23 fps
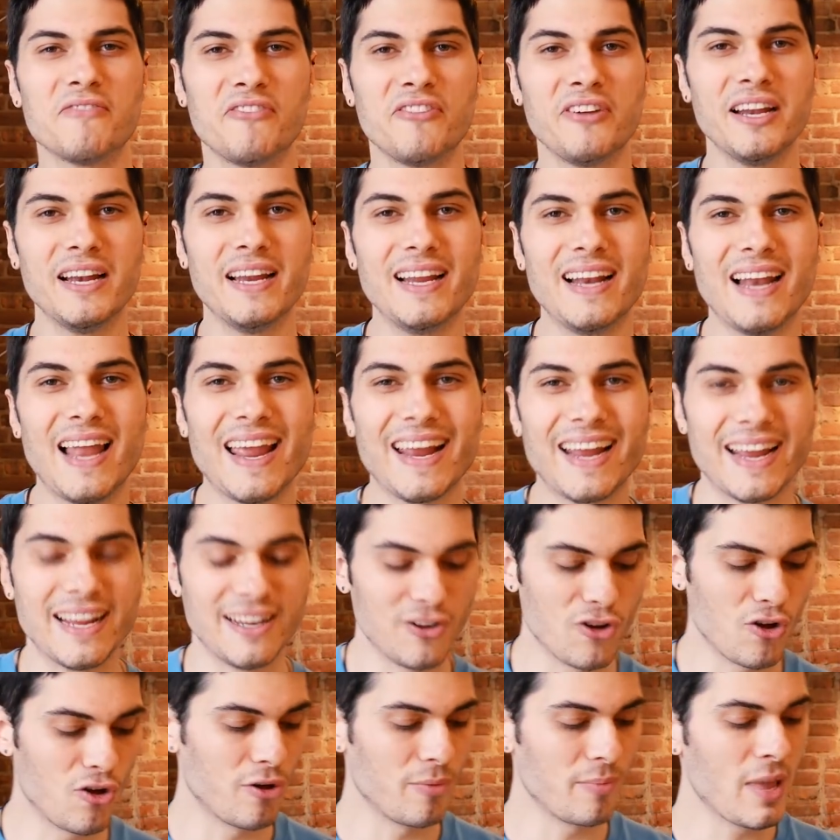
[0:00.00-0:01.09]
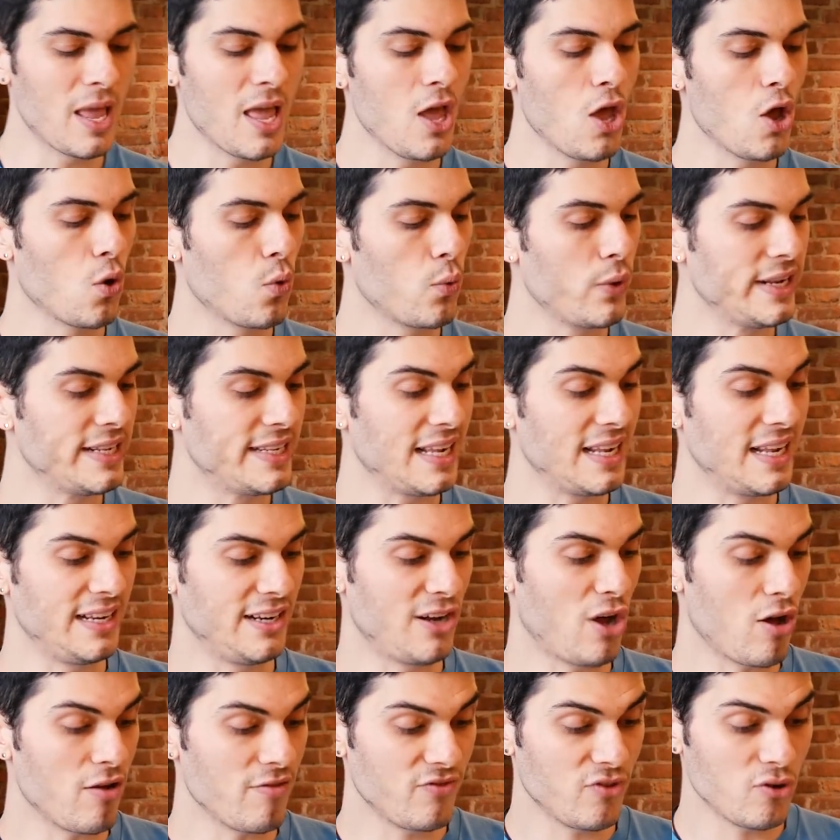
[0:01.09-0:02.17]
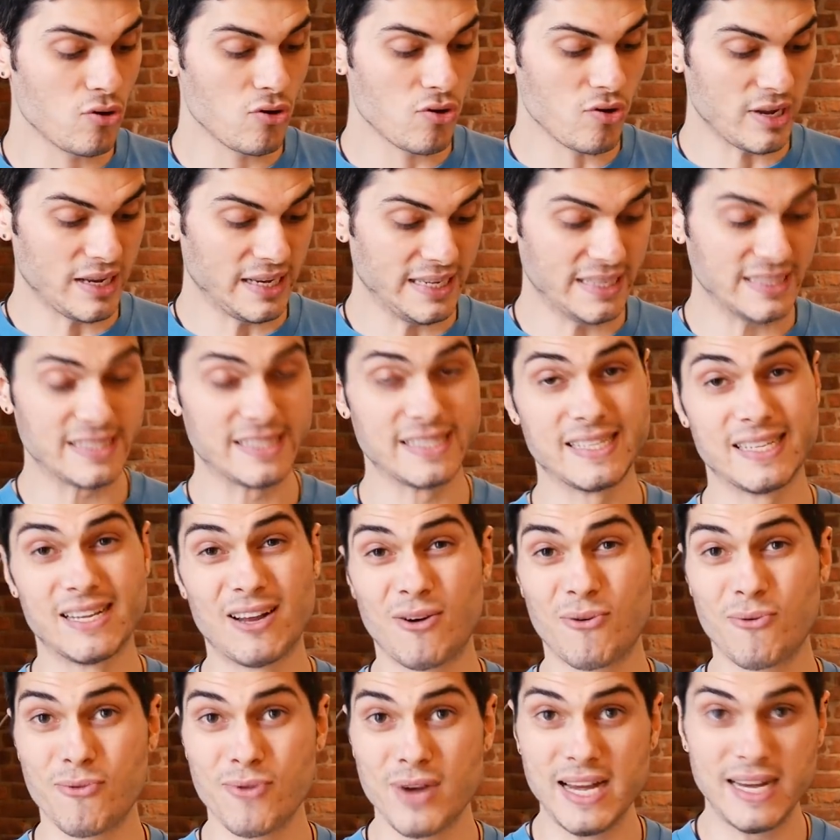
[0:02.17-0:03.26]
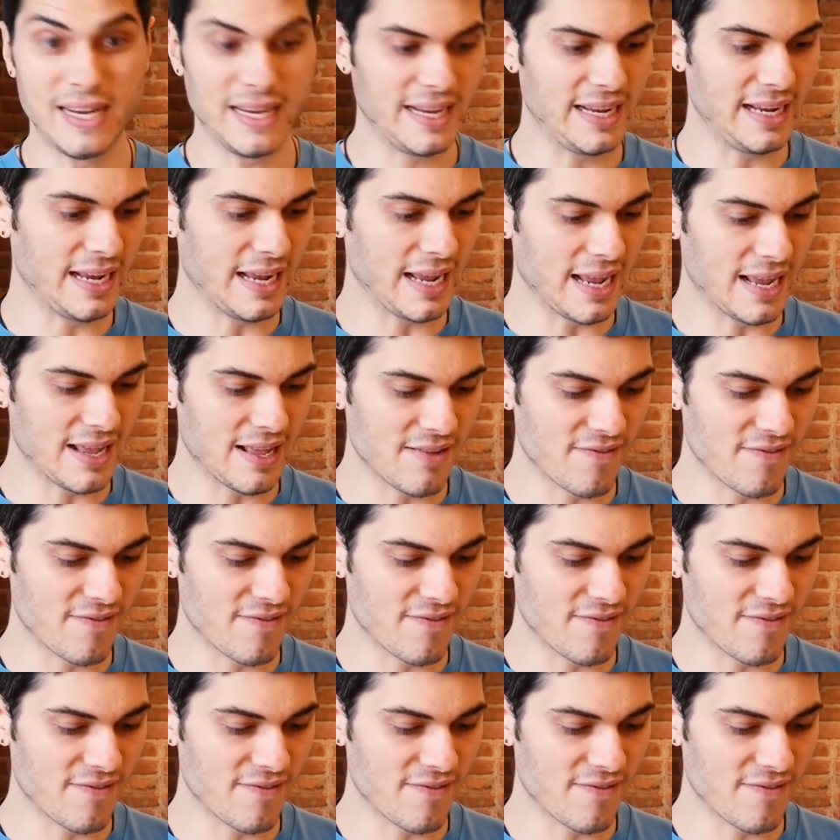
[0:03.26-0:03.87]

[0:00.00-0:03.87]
feeling like at home, with the Lenovo is really